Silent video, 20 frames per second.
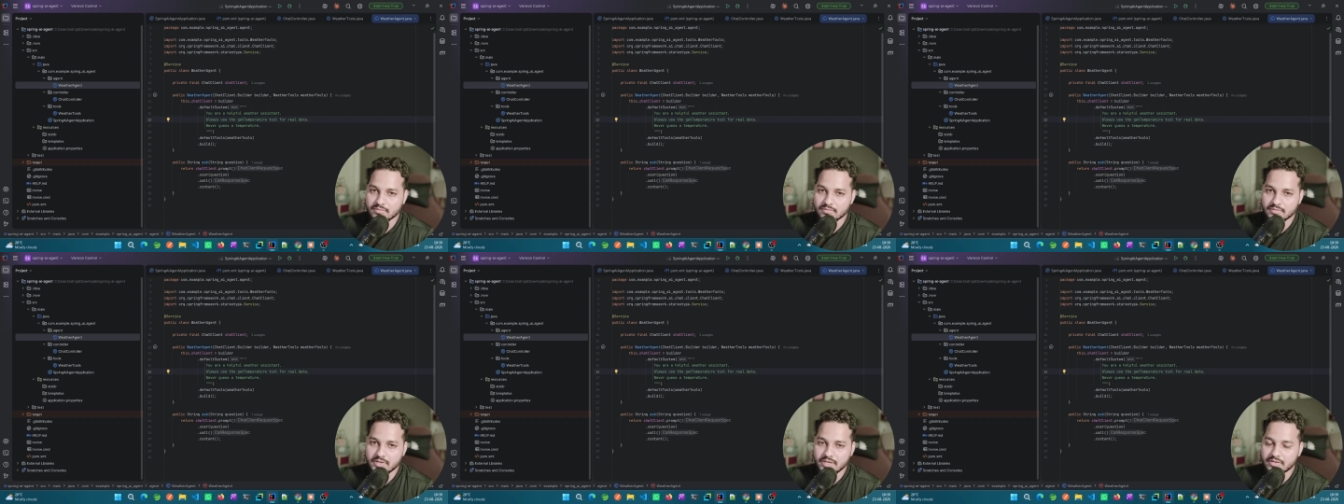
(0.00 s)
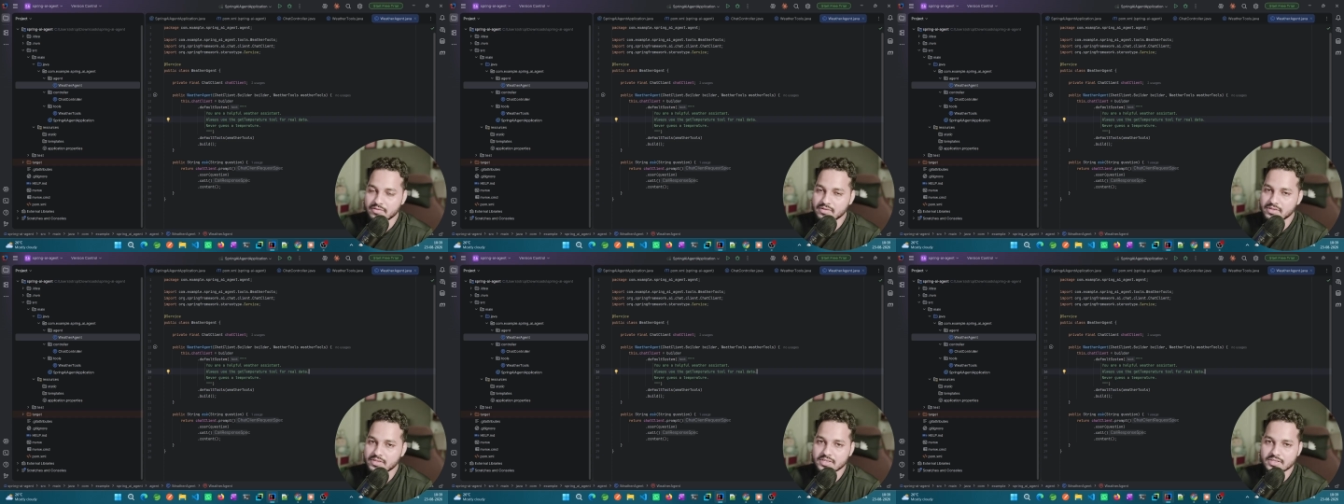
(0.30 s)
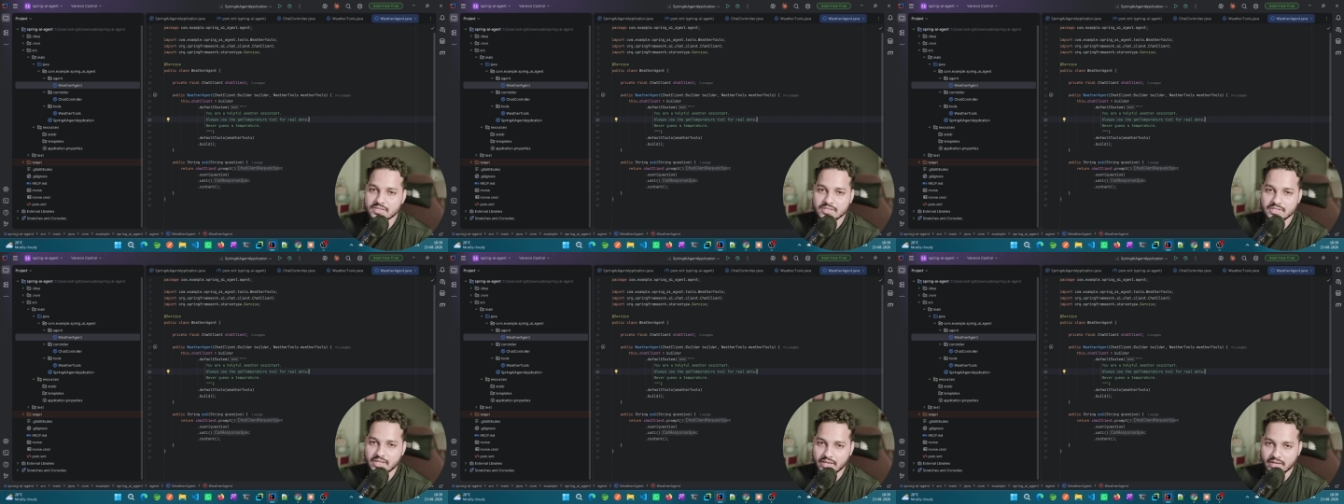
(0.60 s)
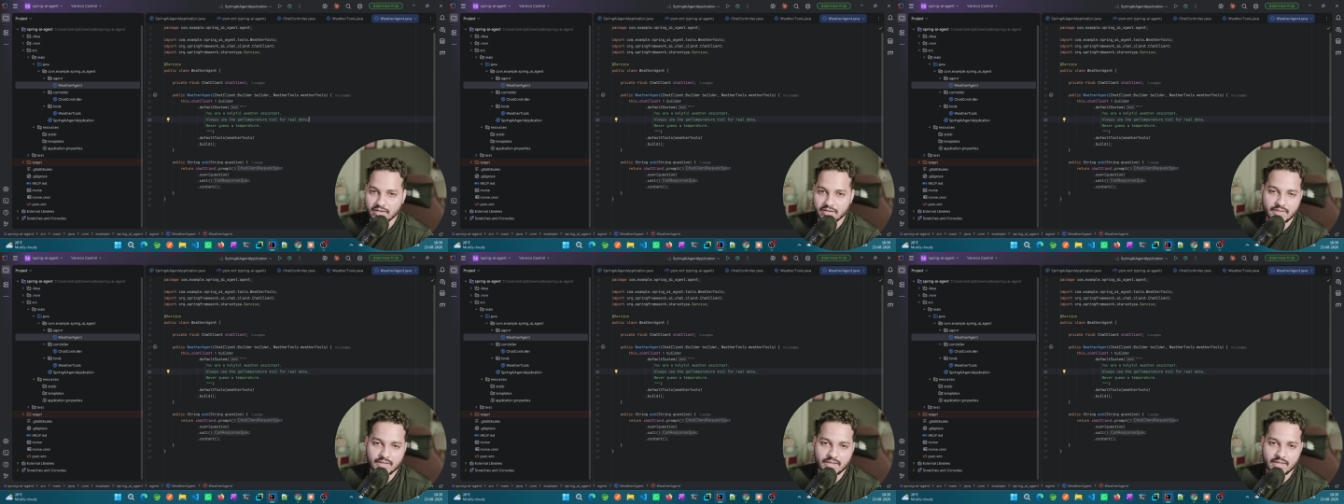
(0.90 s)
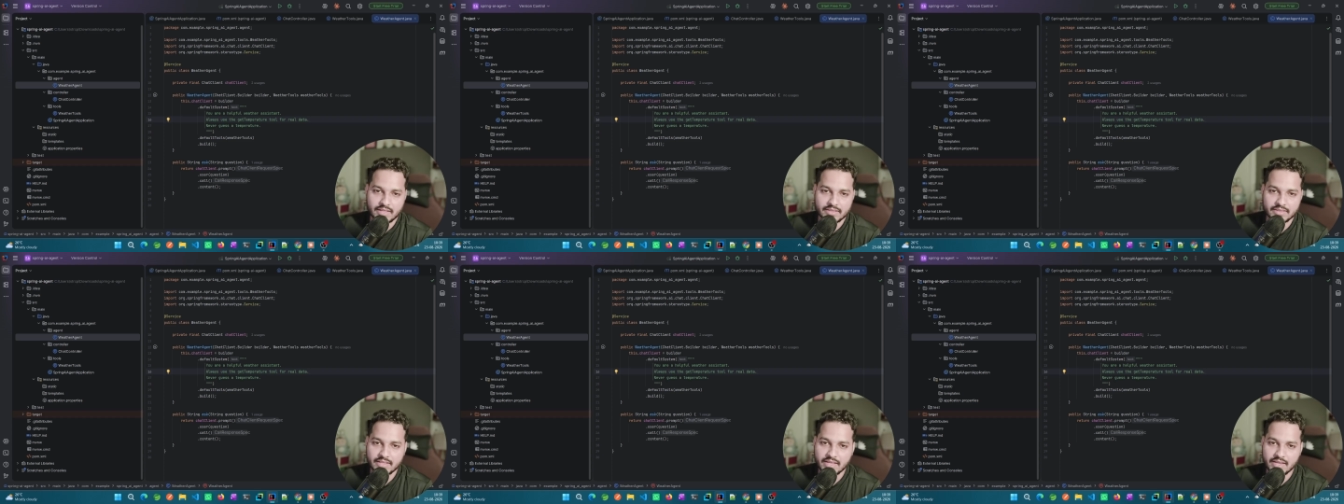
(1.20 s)
it will just think
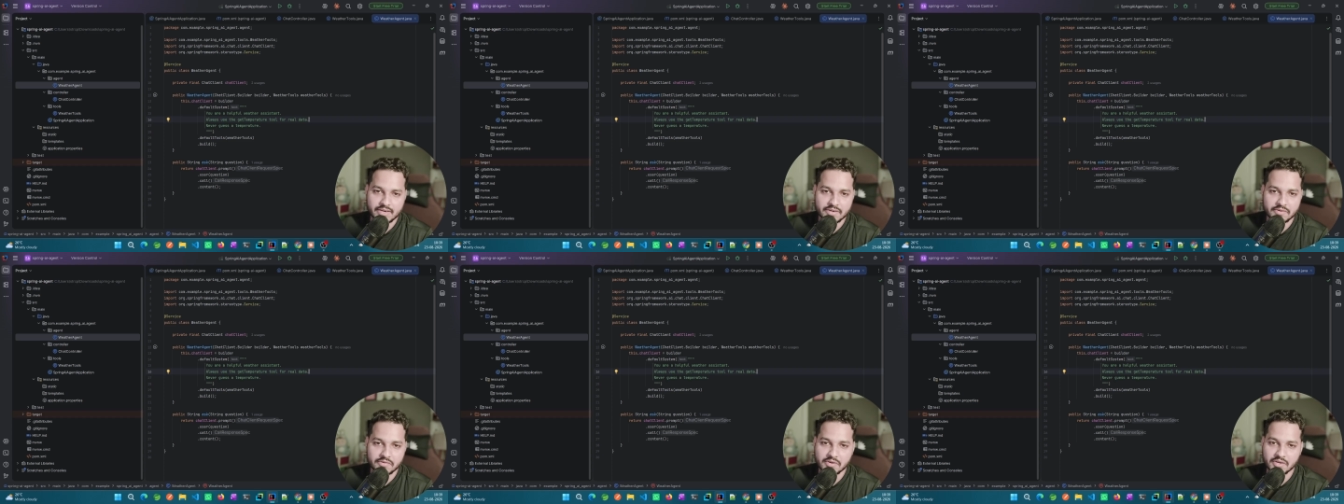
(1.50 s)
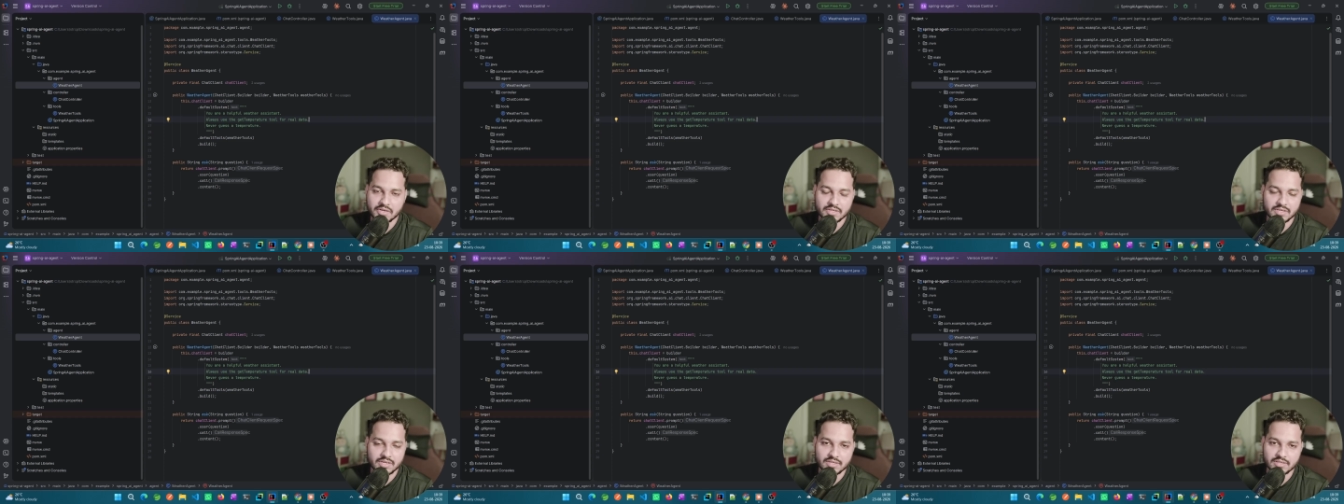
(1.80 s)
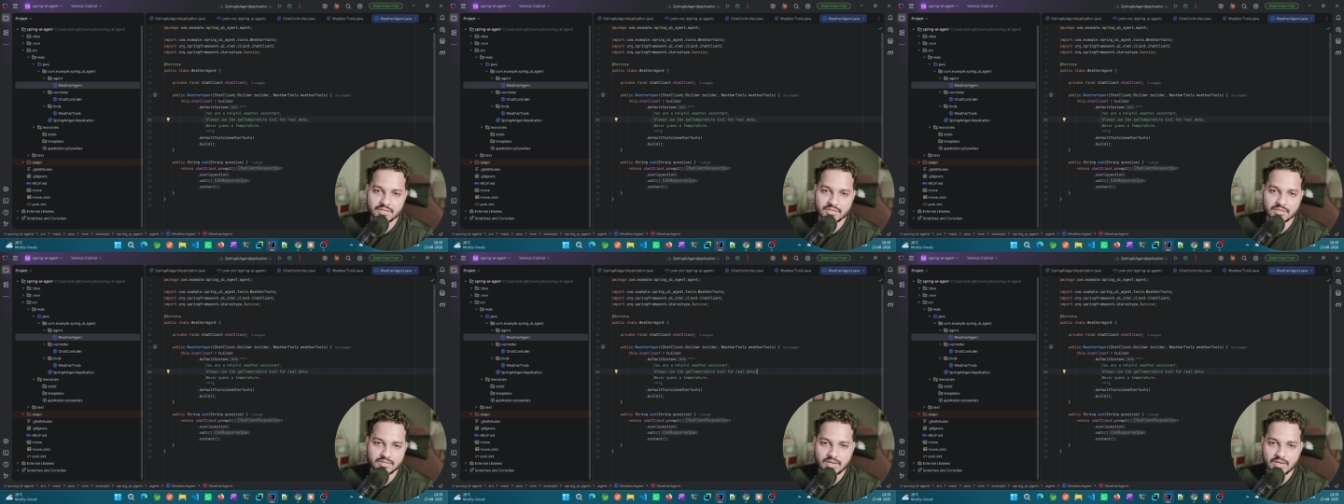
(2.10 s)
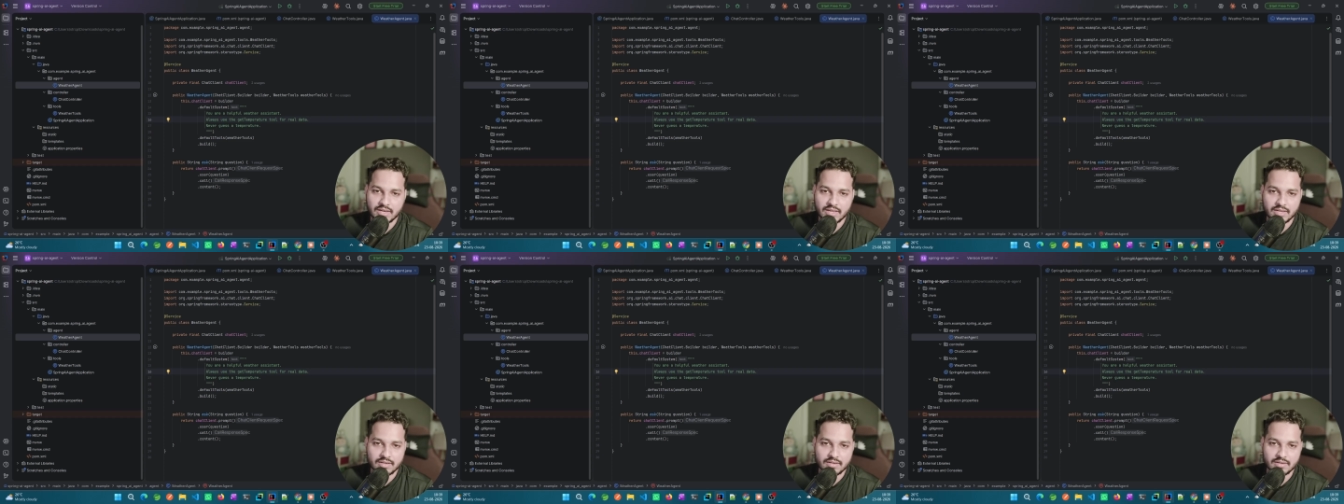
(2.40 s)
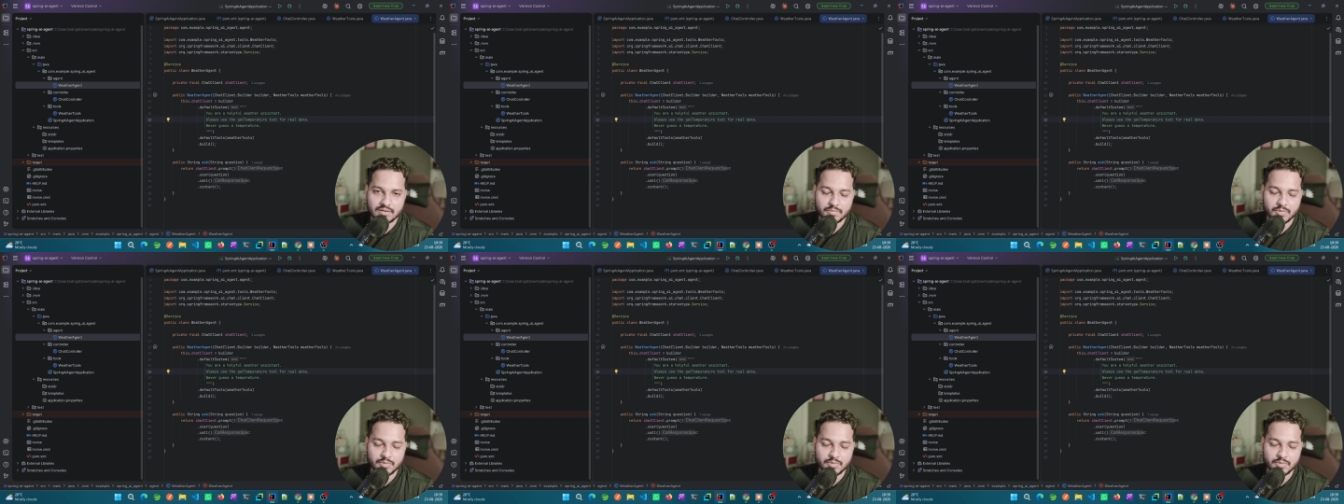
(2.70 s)
and then it will return, like,